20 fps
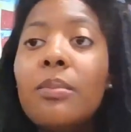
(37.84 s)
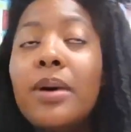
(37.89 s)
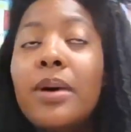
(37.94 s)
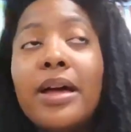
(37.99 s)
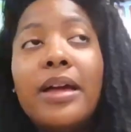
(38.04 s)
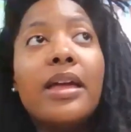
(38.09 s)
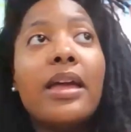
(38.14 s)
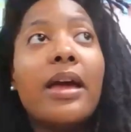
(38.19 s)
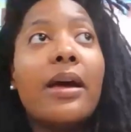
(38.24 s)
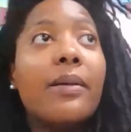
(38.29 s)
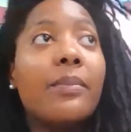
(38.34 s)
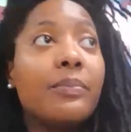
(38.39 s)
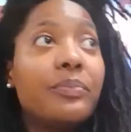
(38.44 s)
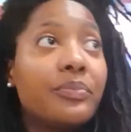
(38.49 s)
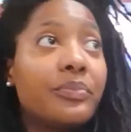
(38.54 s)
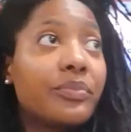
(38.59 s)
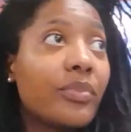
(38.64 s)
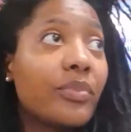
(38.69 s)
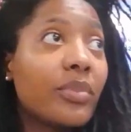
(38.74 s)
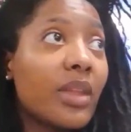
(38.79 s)
But yeah,
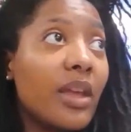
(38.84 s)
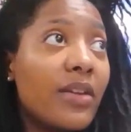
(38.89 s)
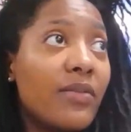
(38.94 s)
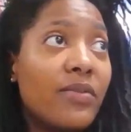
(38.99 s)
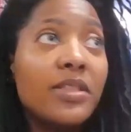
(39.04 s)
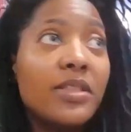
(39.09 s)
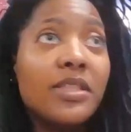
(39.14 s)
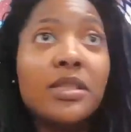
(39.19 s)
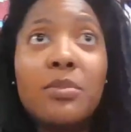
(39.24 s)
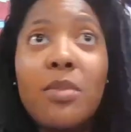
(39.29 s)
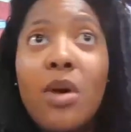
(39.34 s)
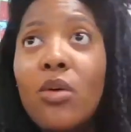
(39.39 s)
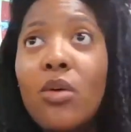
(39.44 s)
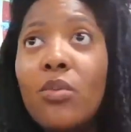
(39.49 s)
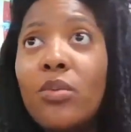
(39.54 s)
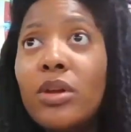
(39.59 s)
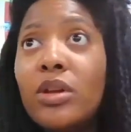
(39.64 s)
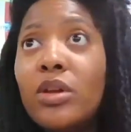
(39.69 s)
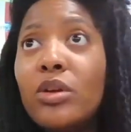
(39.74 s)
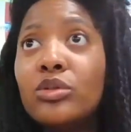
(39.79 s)
if it's
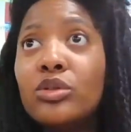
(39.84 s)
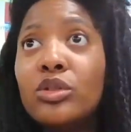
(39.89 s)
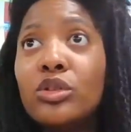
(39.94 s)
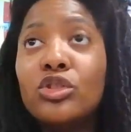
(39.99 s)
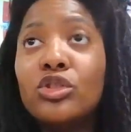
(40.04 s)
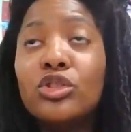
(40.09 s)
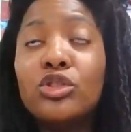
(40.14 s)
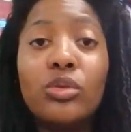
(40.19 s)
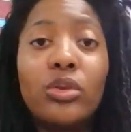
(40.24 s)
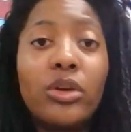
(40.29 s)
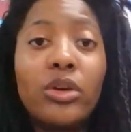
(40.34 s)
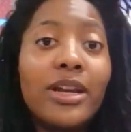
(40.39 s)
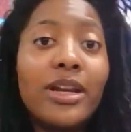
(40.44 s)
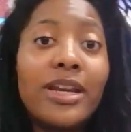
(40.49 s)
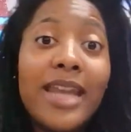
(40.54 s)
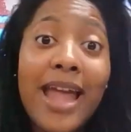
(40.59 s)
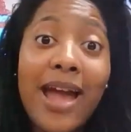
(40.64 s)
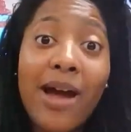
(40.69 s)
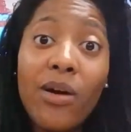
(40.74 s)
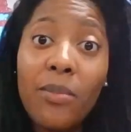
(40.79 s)
small windows, sure.
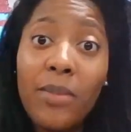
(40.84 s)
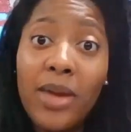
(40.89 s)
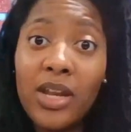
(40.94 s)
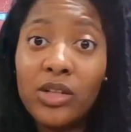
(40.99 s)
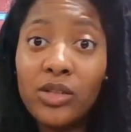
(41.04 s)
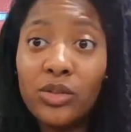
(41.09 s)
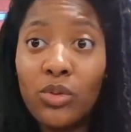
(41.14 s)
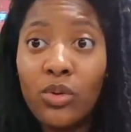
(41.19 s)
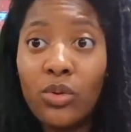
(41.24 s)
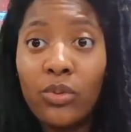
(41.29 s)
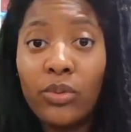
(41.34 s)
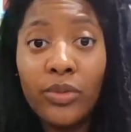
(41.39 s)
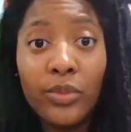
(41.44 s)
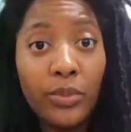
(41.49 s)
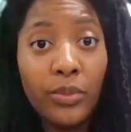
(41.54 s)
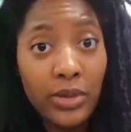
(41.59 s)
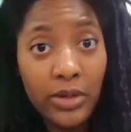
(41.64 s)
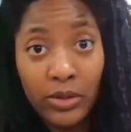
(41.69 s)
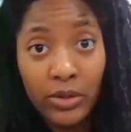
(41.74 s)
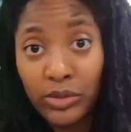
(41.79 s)
Now I'm at a school where
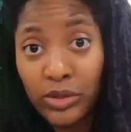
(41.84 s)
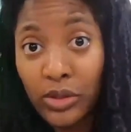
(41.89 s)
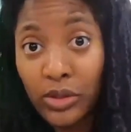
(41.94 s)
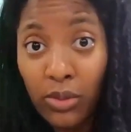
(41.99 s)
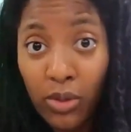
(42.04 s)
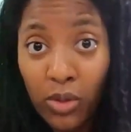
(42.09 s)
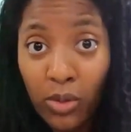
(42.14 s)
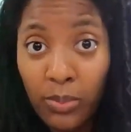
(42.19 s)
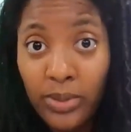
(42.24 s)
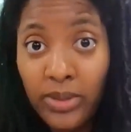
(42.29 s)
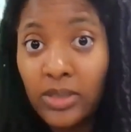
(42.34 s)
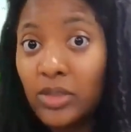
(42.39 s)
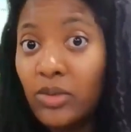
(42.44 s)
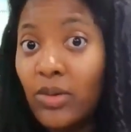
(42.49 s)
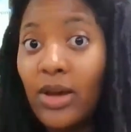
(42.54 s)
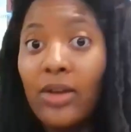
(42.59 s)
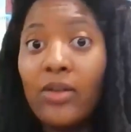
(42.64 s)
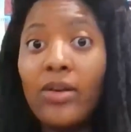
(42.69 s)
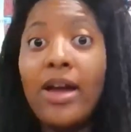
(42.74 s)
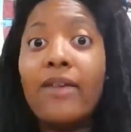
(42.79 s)
the windows don't open,
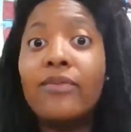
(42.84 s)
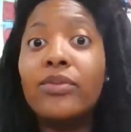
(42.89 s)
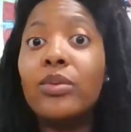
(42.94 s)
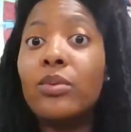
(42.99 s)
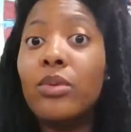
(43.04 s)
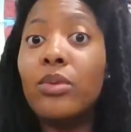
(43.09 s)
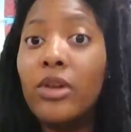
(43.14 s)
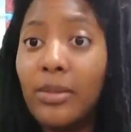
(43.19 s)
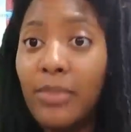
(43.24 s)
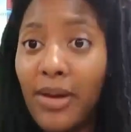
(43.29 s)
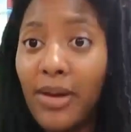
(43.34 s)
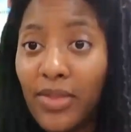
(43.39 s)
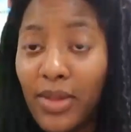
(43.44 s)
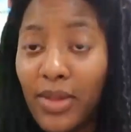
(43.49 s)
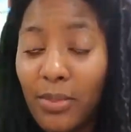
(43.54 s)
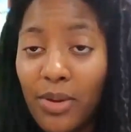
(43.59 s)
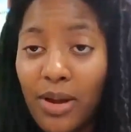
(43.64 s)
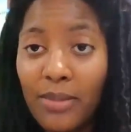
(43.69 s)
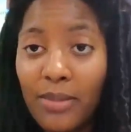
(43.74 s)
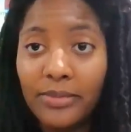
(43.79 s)
so I don't have to worry about
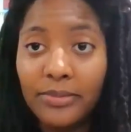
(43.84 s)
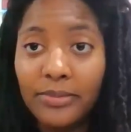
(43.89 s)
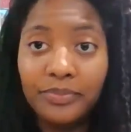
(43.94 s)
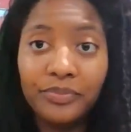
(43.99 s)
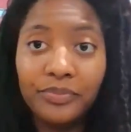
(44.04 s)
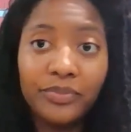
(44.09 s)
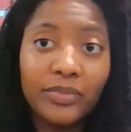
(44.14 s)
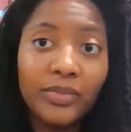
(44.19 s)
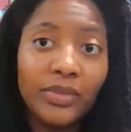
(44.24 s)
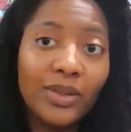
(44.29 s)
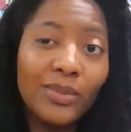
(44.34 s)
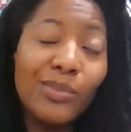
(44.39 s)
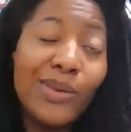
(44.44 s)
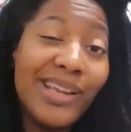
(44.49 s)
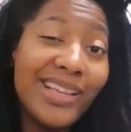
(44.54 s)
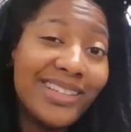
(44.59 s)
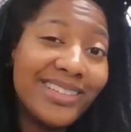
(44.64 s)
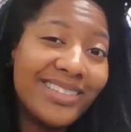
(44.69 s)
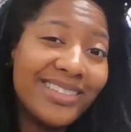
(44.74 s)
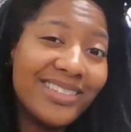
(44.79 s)
that problem.
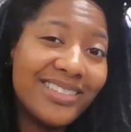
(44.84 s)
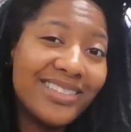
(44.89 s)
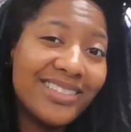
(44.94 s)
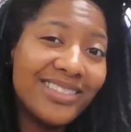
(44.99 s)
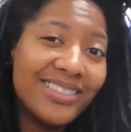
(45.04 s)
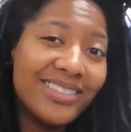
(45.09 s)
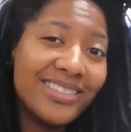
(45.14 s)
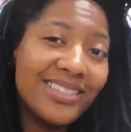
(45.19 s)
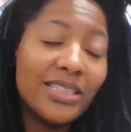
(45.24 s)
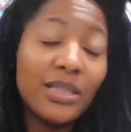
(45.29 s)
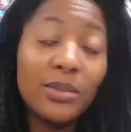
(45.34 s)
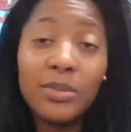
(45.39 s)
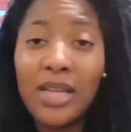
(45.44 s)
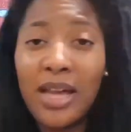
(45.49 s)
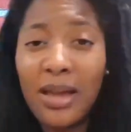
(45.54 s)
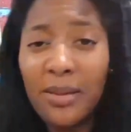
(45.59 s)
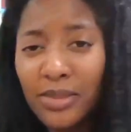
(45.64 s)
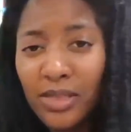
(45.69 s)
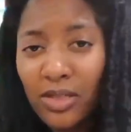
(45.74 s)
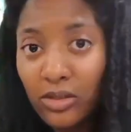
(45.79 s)
But
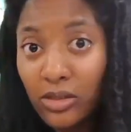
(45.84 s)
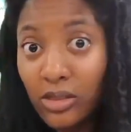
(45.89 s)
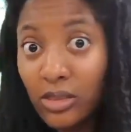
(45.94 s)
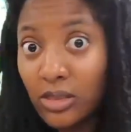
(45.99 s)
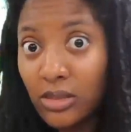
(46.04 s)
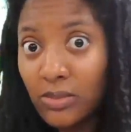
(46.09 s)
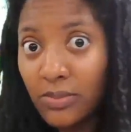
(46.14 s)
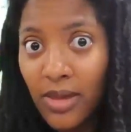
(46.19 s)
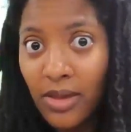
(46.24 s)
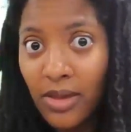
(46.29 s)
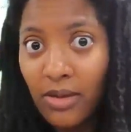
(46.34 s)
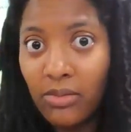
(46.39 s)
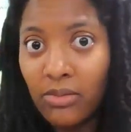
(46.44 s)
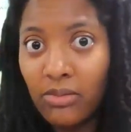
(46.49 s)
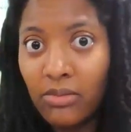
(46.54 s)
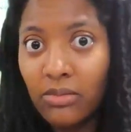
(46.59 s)
sometimes there's a smell.